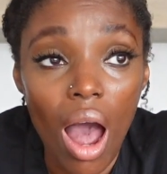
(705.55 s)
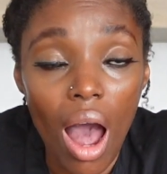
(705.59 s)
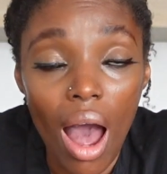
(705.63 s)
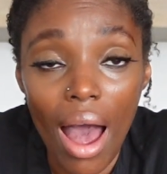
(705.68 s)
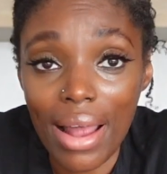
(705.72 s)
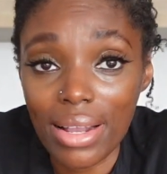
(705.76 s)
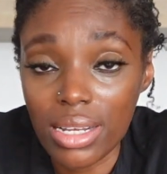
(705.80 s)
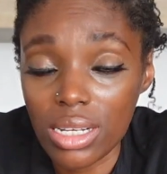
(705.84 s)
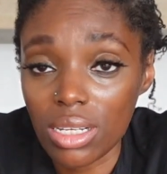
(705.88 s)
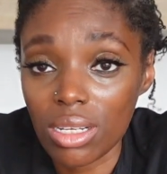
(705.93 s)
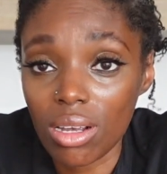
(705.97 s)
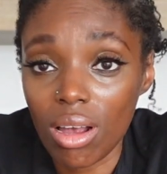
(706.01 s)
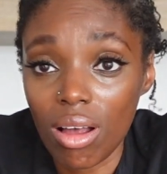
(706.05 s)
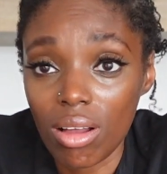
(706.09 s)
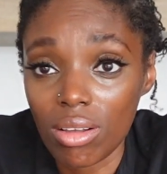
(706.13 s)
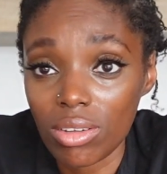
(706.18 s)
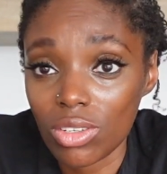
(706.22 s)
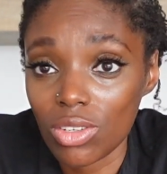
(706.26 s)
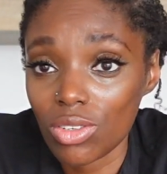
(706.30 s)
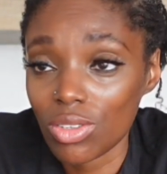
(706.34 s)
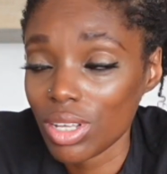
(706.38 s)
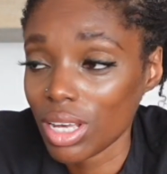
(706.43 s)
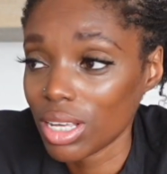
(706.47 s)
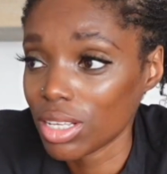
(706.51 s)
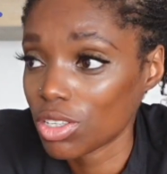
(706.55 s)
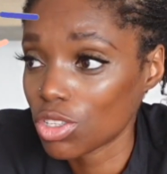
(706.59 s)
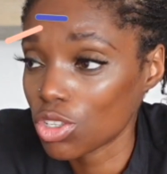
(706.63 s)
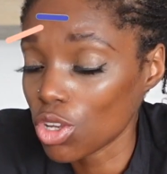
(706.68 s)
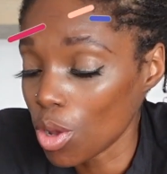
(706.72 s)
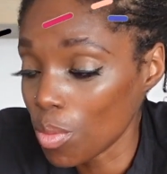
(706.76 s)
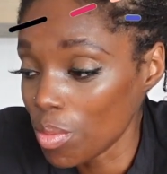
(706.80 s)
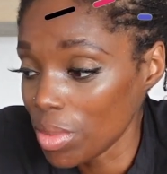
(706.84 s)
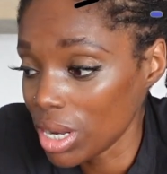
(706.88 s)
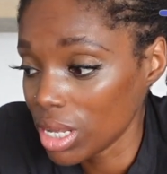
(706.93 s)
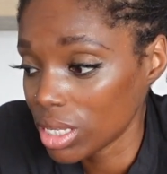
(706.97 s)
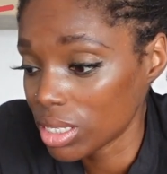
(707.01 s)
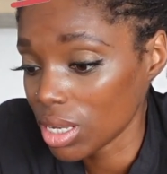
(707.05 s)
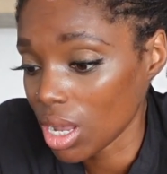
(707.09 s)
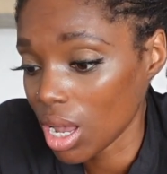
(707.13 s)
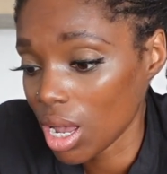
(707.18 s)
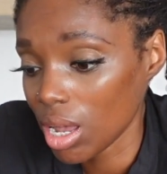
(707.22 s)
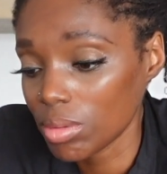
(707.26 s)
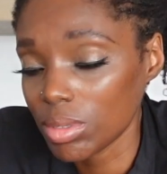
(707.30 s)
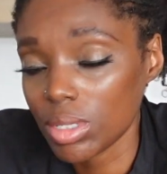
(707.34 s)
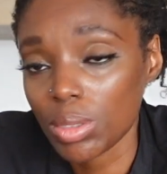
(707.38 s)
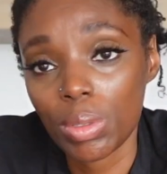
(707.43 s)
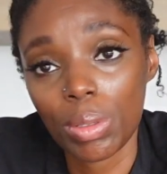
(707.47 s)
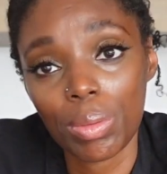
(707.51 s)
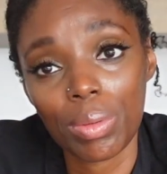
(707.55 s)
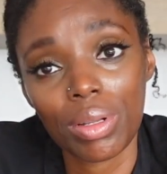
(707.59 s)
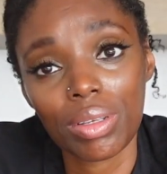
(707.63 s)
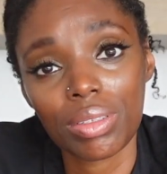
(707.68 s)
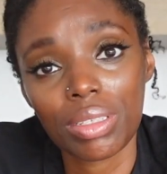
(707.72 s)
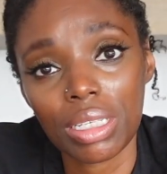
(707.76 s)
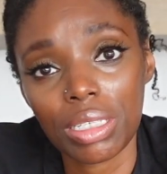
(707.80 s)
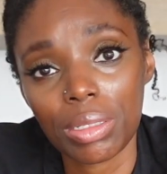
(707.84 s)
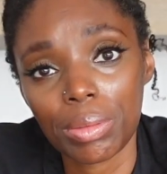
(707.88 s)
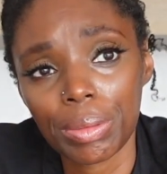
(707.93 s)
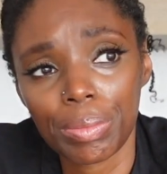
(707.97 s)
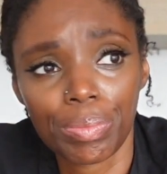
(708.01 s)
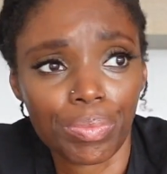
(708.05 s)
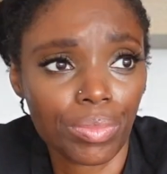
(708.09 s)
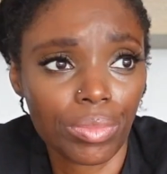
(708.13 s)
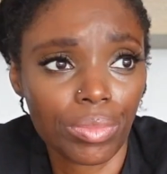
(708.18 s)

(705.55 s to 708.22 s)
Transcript: I just can't do that. So many times people have said to me,